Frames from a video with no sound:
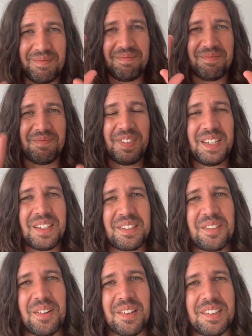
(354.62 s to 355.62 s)
Fingers
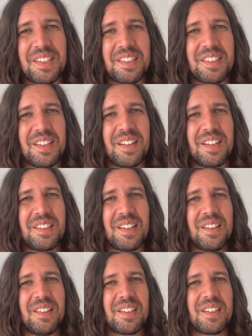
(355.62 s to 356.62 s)
crossed, it's starting to
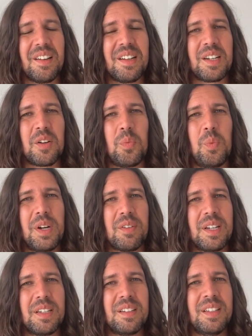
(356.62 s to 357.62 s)
look like we're
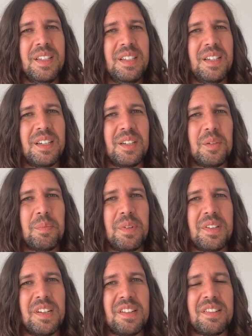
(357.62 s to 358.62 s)
in a good
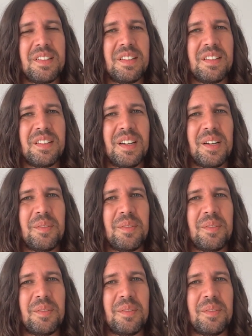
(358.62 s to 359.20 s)
position.